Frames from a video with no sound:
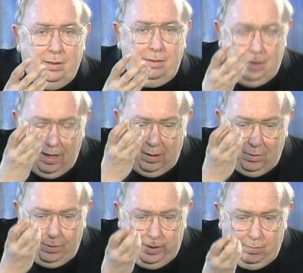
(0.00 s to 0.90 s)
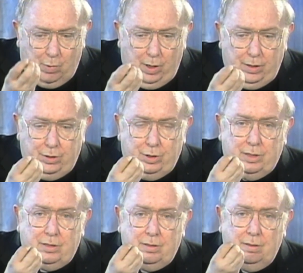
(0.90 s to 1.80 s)
now
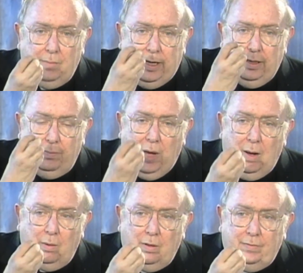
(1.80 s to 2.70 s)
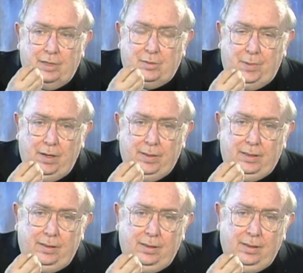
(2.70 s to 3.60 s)
emerges by the power of the Spirit